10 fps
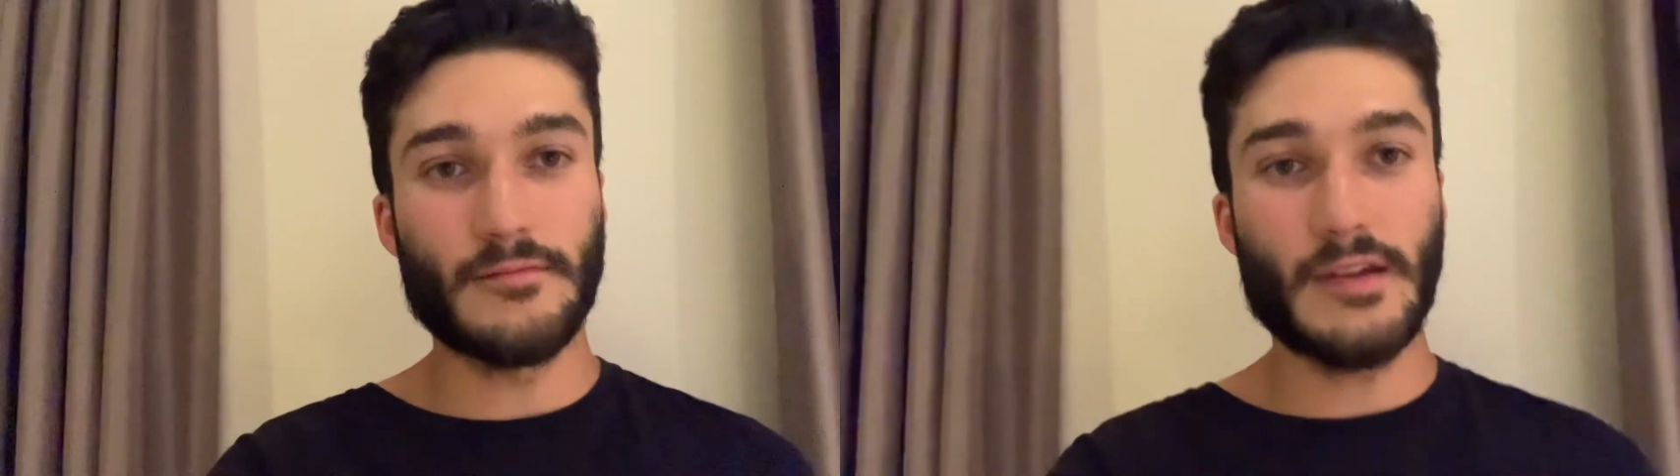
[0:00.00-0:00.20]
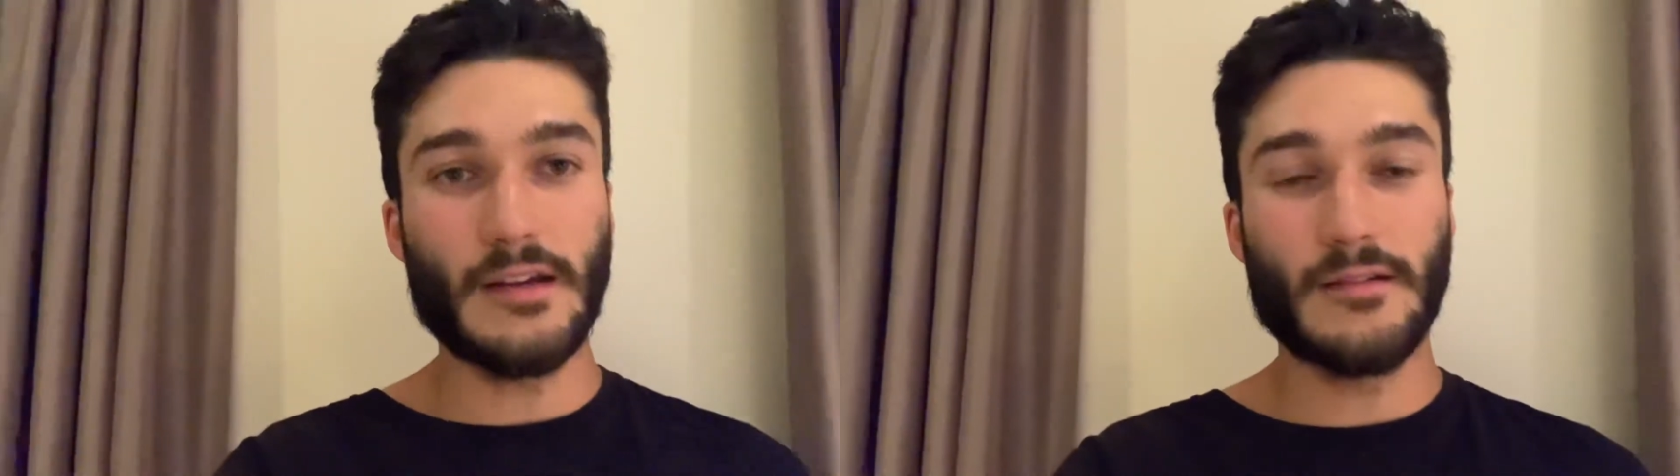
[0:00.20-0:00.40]

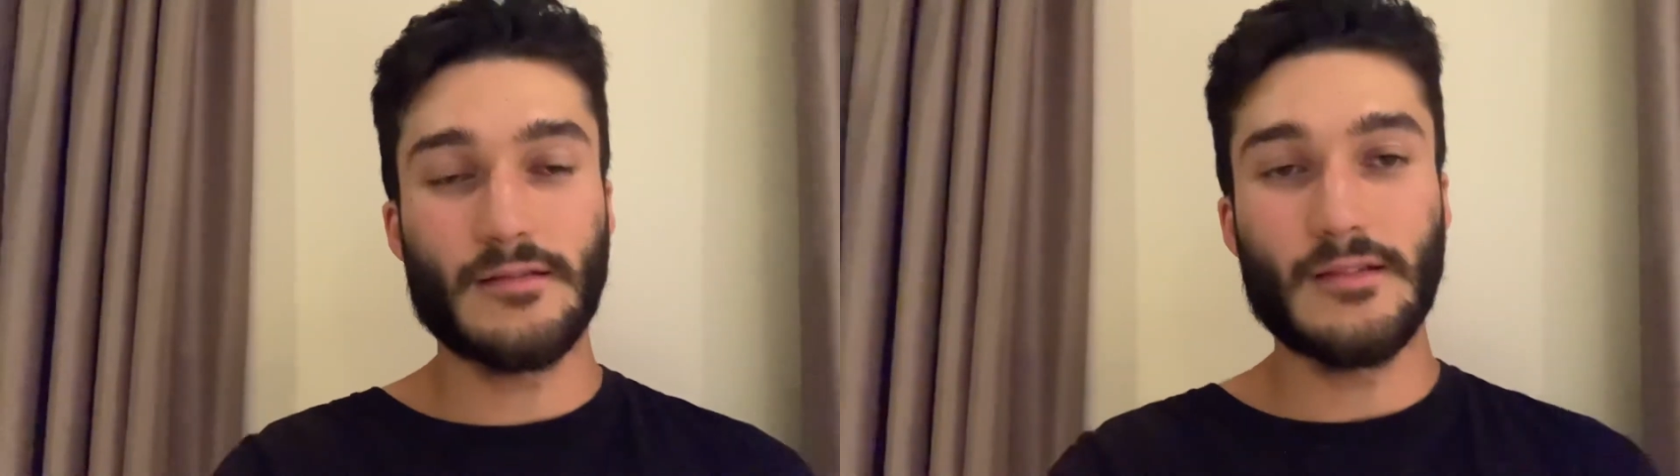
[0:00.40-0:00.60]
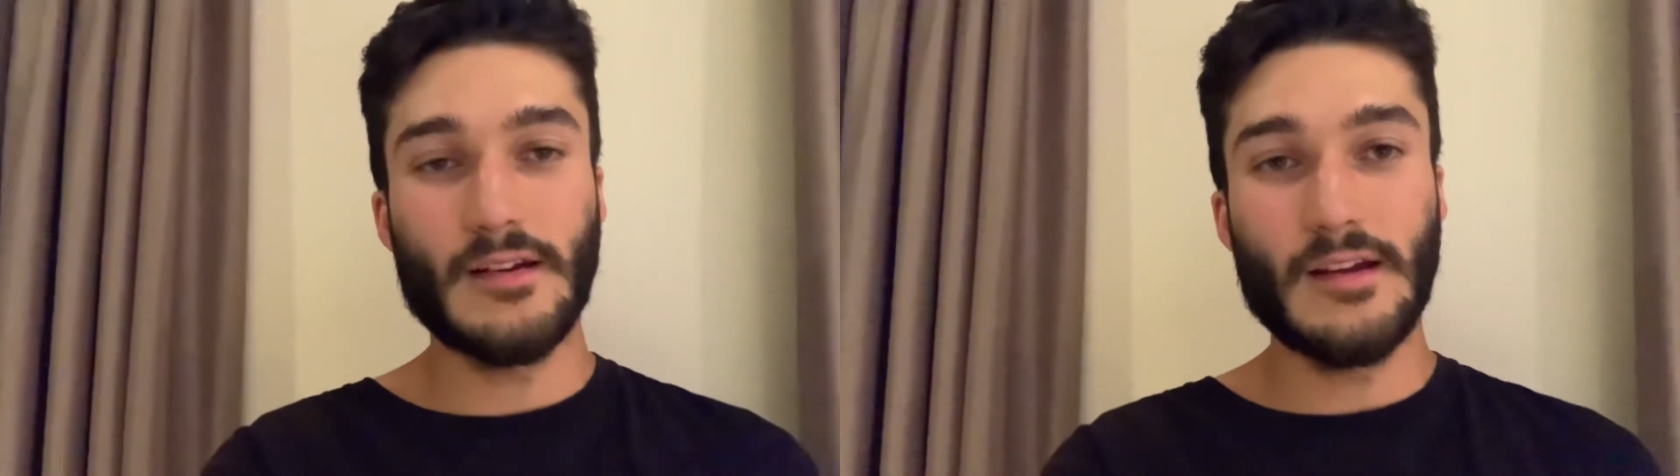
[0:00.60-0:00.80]
yeah,
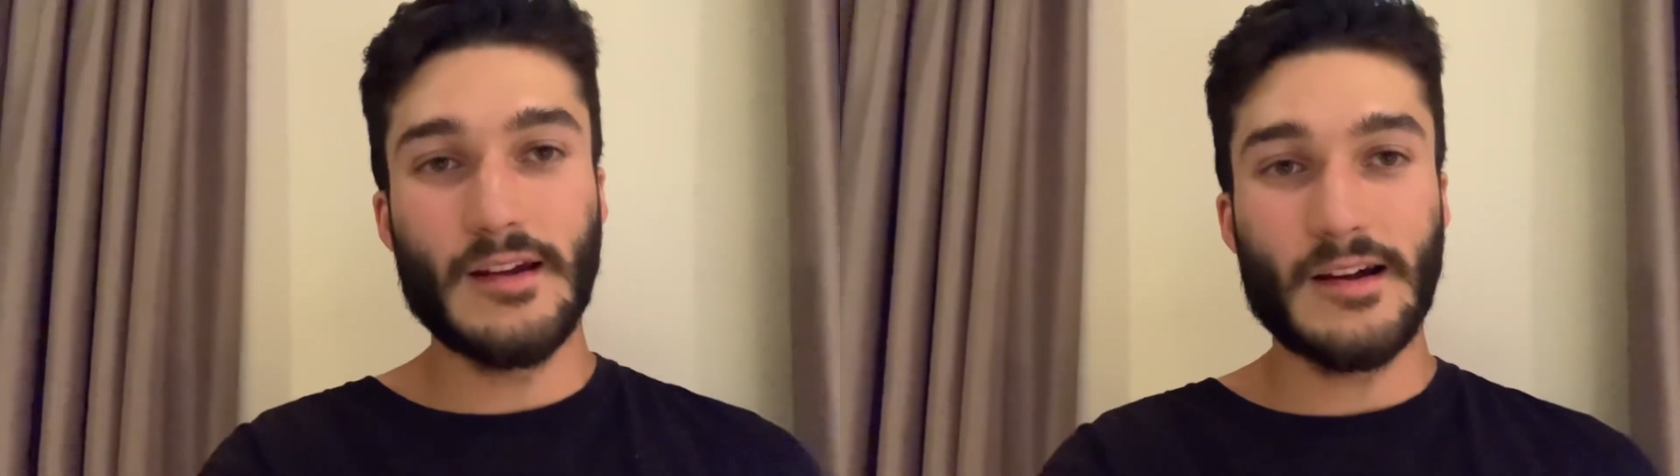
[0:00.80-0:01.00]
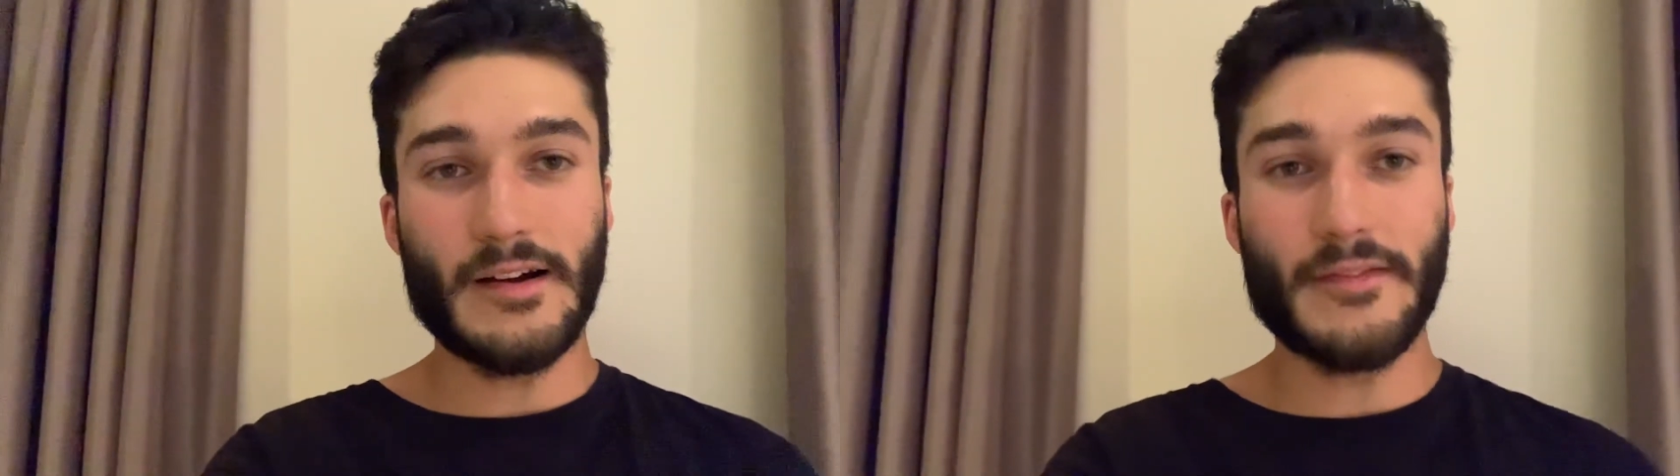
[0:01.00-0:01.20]

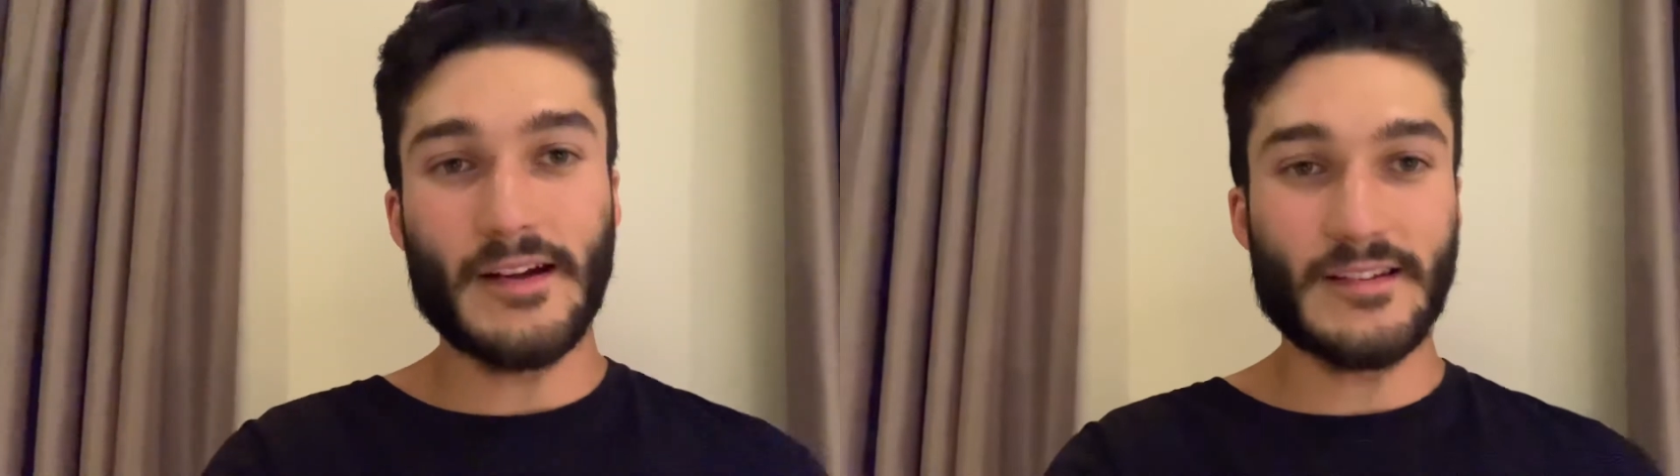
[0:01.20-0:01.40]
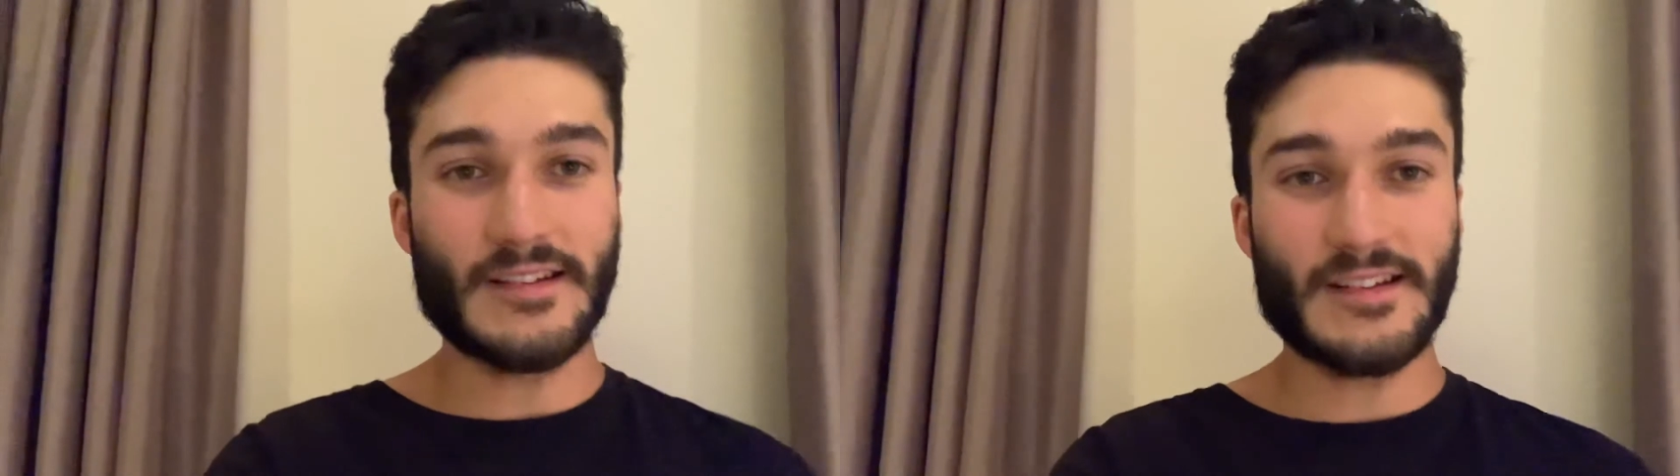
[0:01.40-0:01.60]
have that
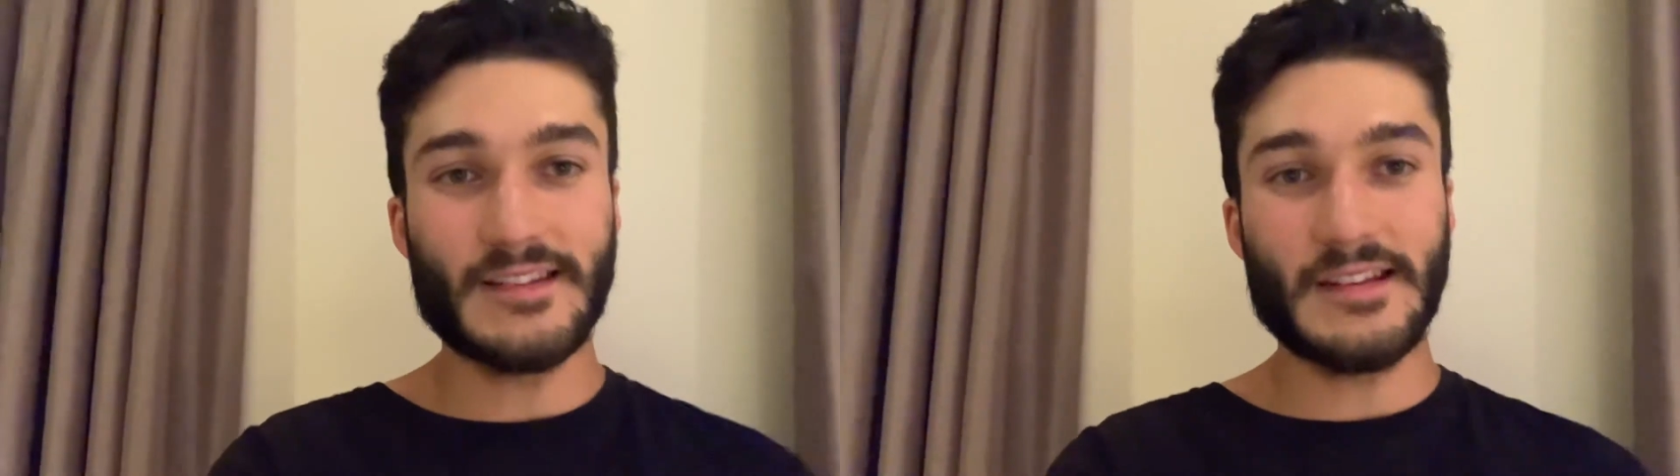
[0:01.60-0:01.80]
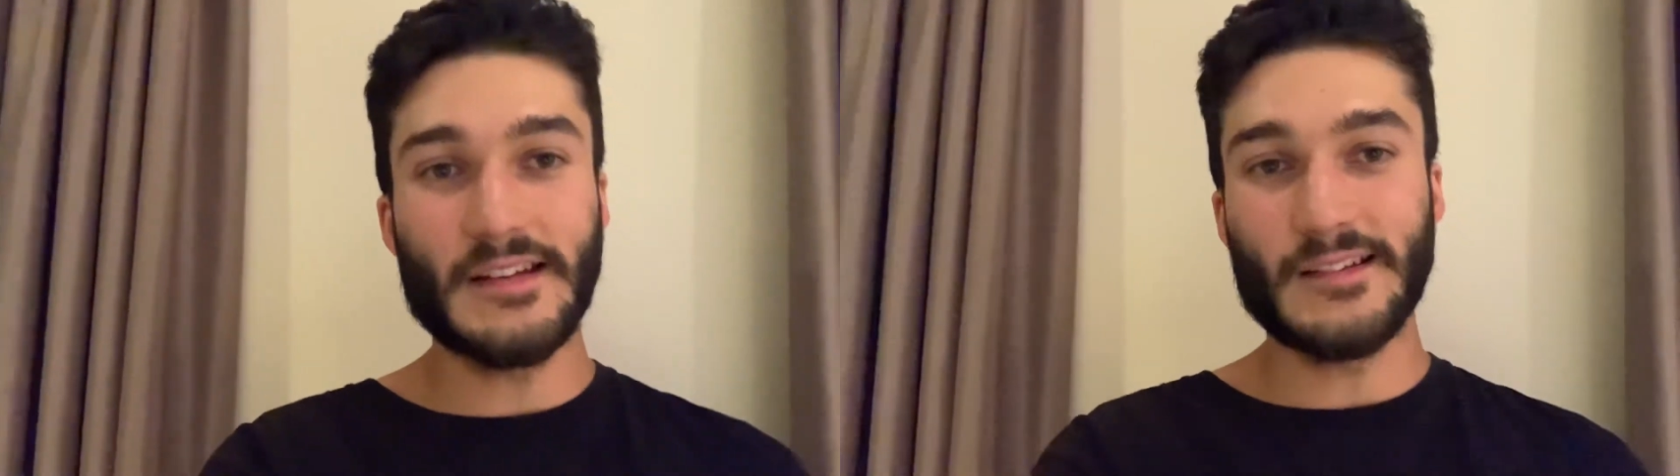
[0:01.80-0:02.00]
as like a
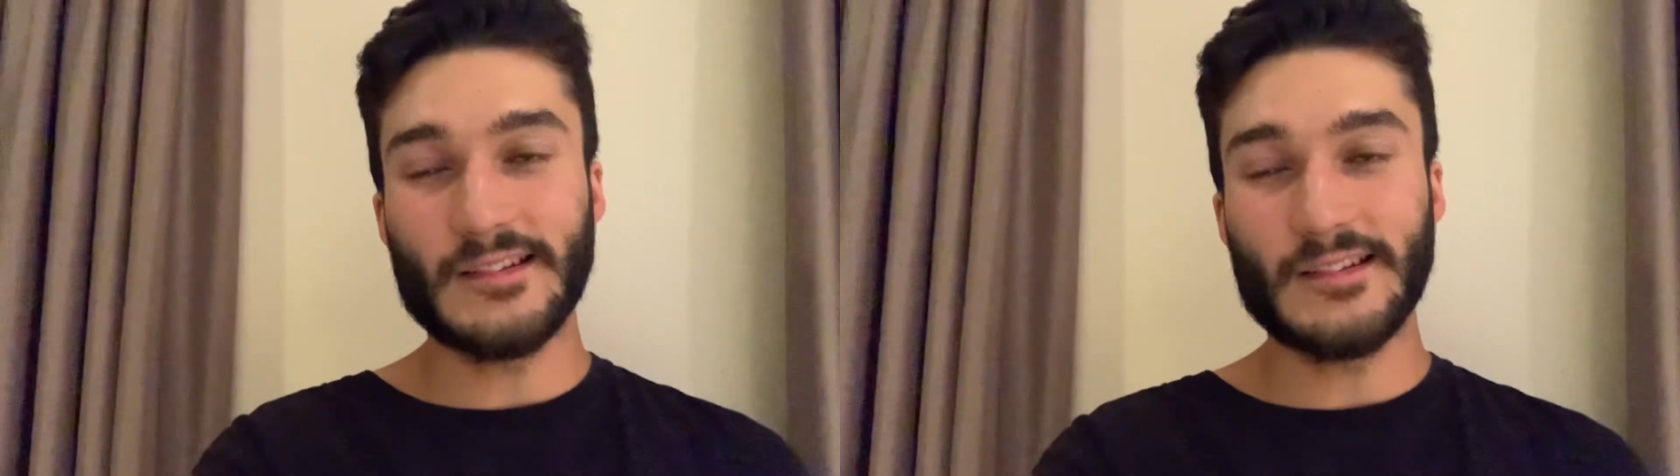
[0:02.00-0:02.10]
thing.